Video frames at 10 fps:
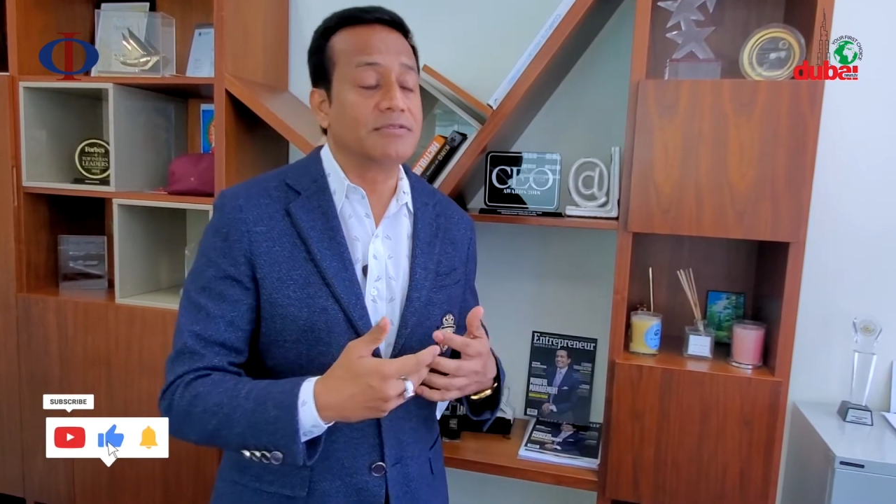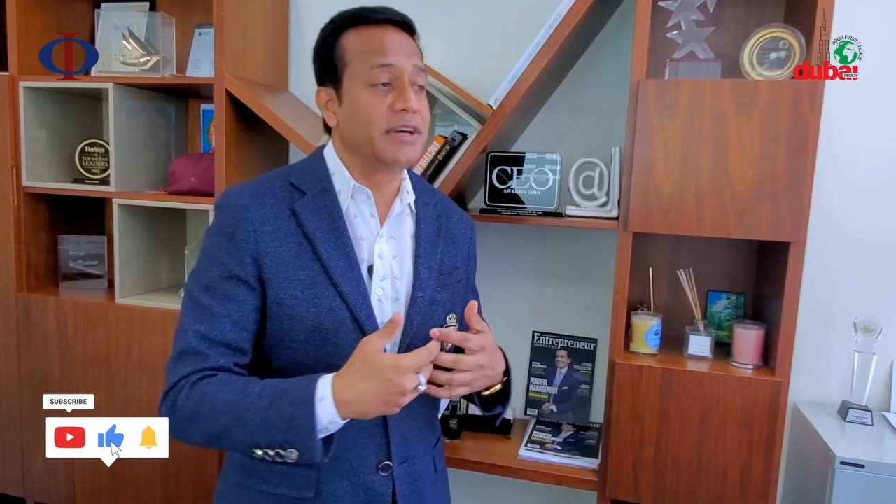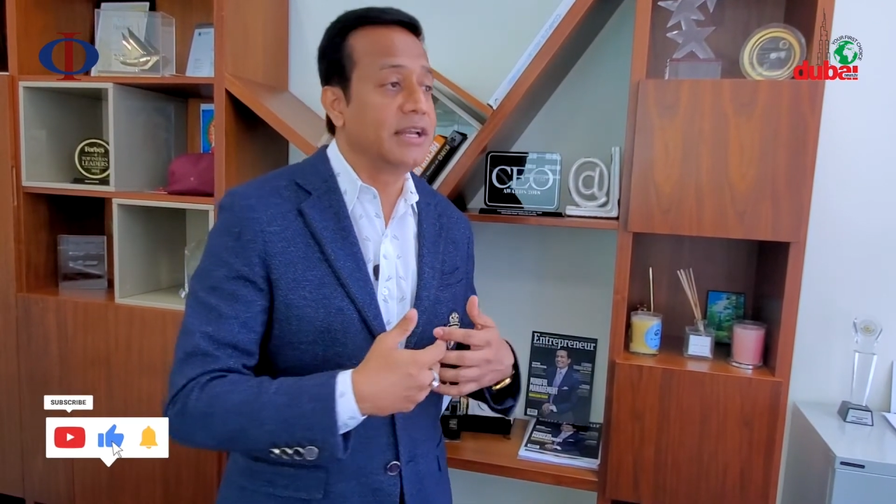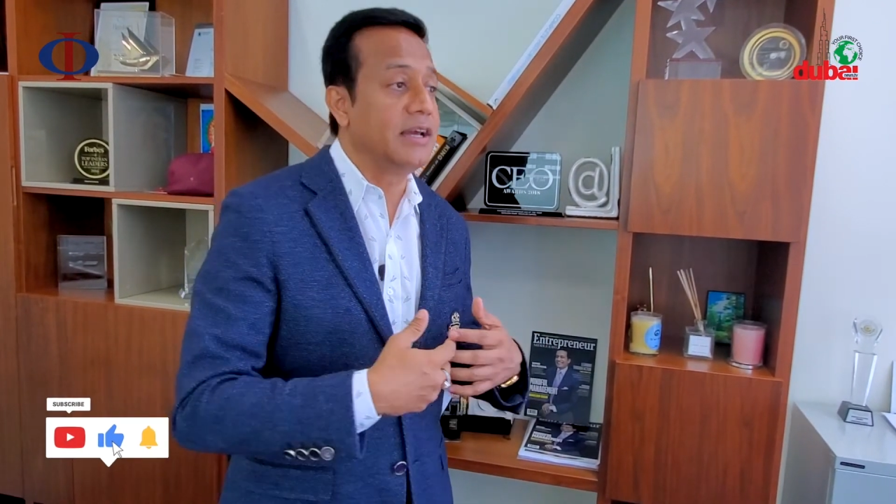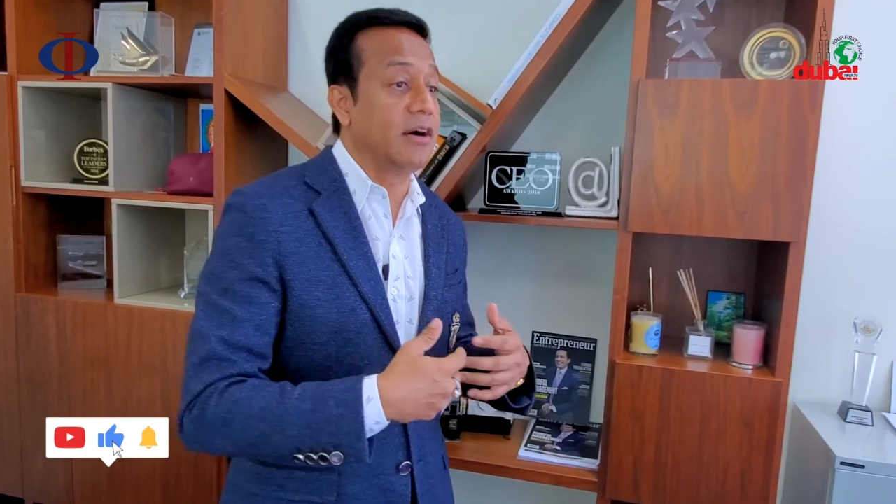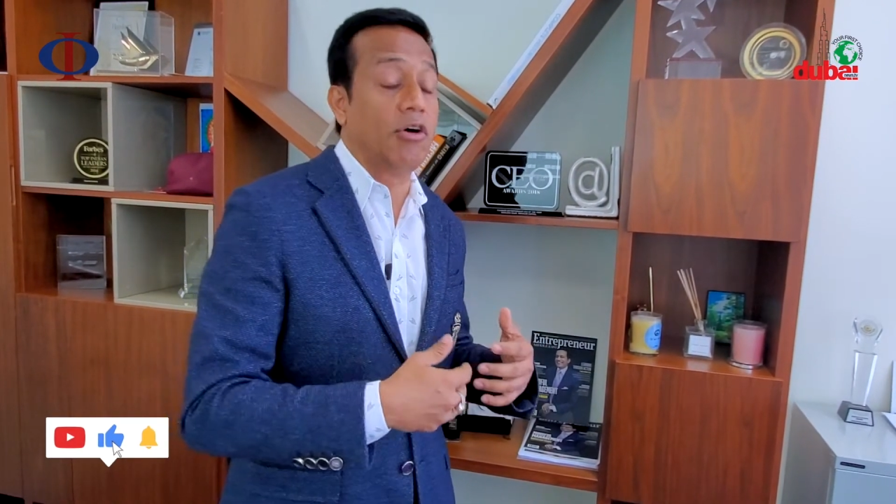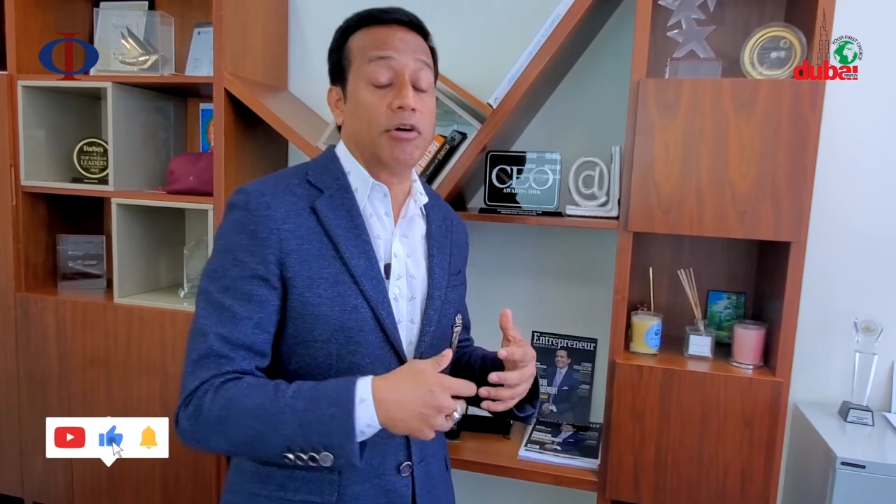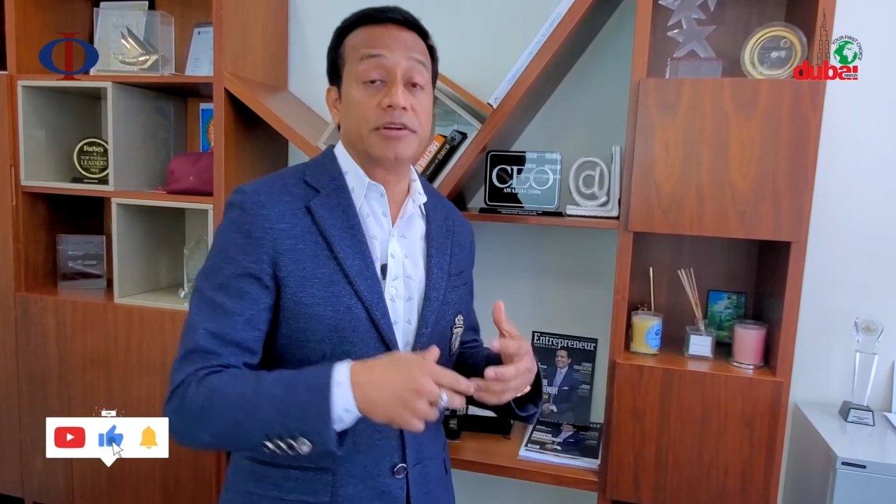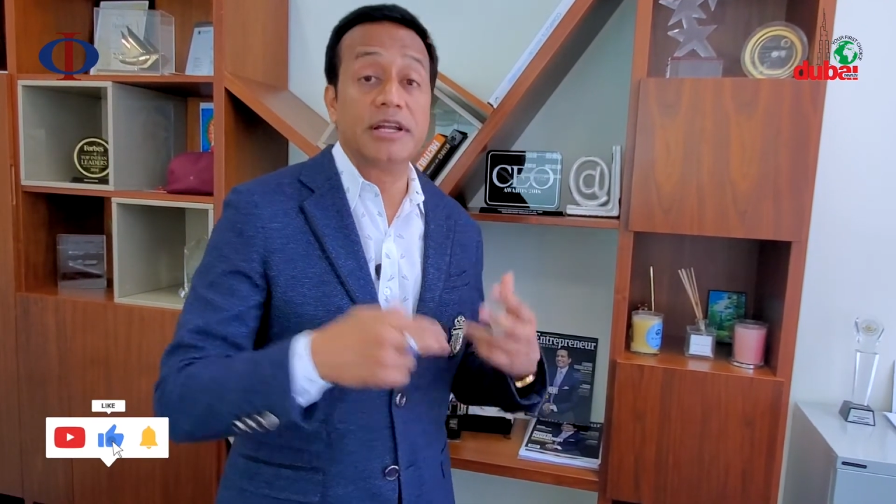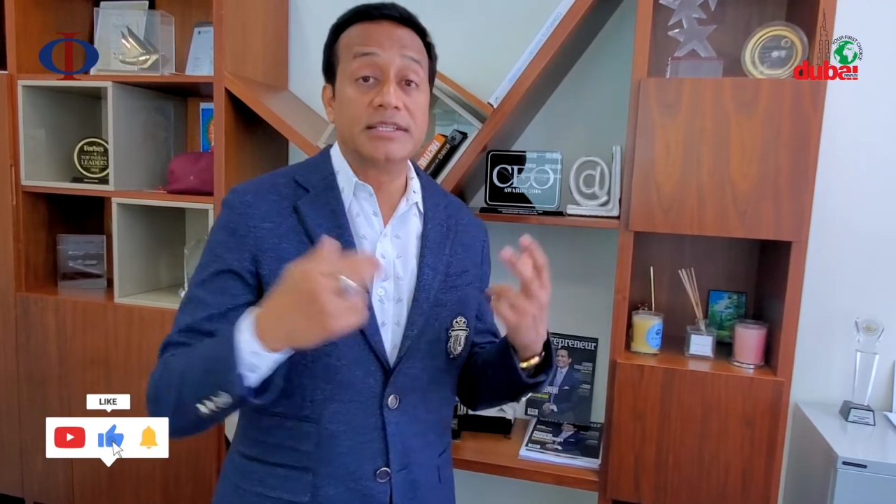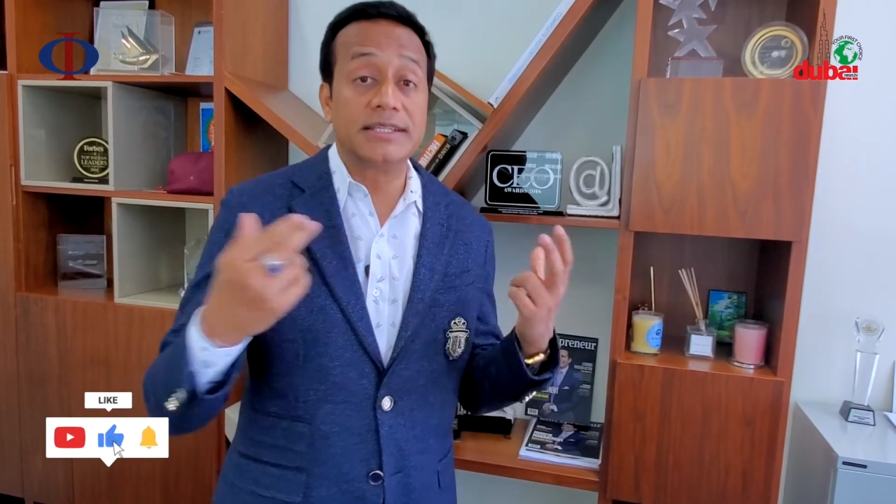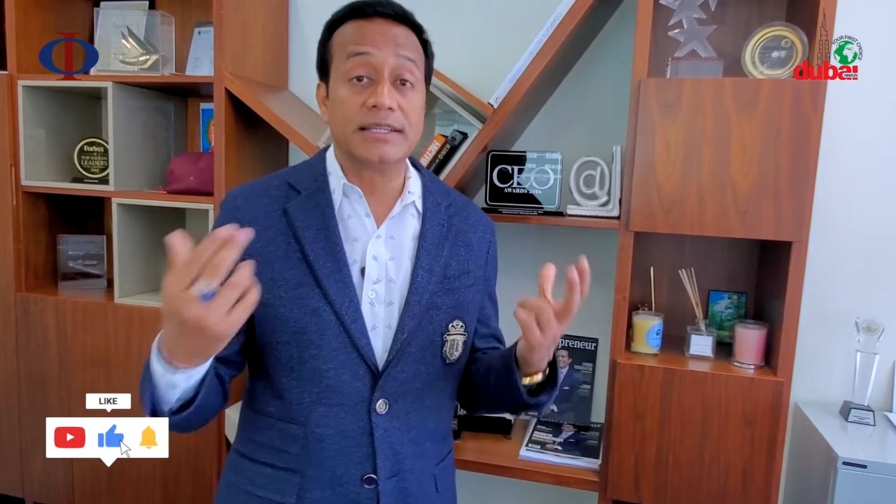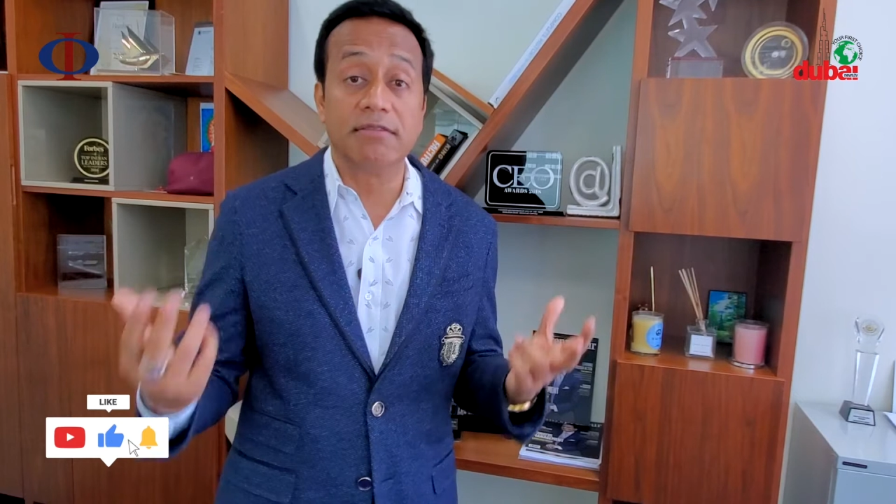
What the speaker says: or real estate